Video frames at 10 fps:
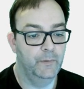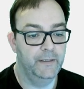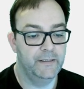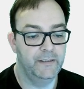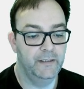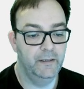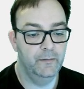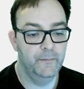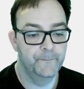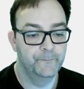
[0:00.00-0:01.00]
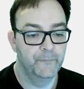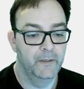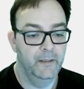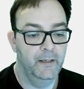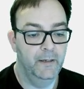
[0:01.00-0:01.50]
SEO.
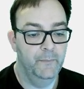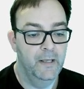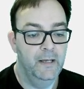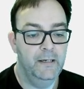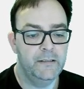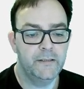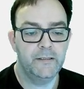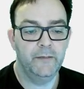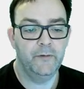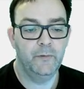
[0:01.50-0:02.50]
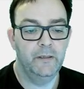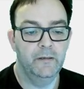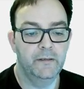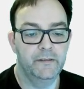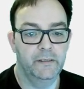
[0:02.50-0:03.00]
Let's just have a quick
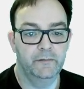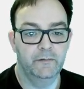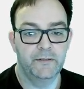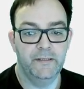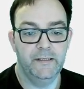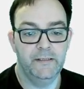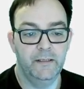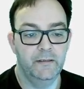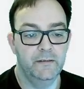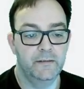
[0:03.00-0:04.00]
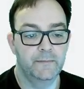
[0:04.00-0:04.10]
look at general settings.